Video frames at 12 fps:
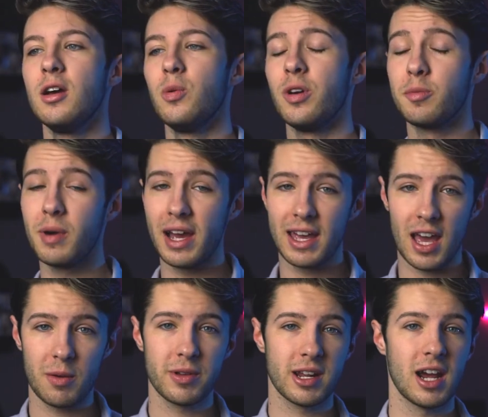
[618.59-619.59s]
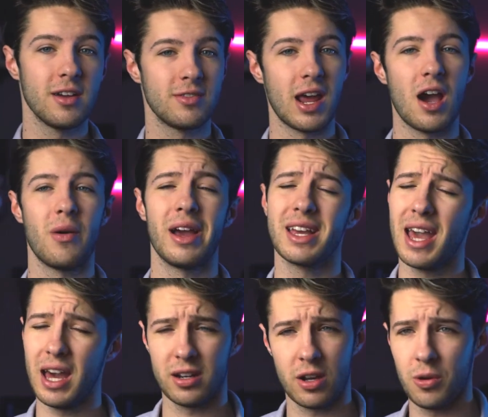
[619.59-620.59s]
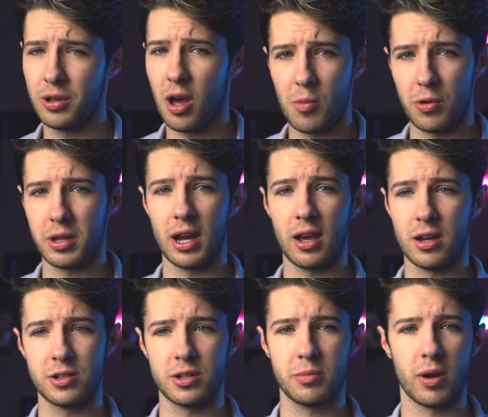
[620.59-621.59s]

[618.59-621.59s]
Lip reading: With my camera that I have now, I can go a lot more than 800,